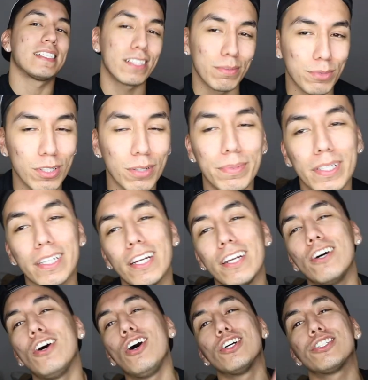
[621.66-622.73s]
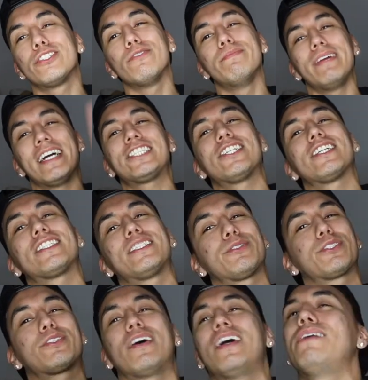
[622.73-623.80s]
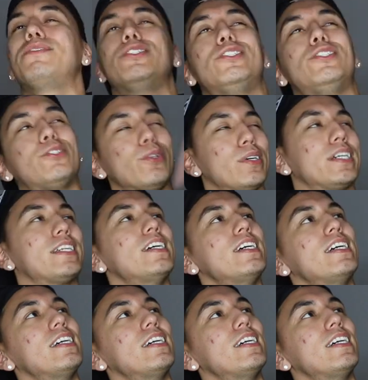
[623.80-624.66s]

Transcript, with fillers: that thumbs up button, and also make sure to subscribe and join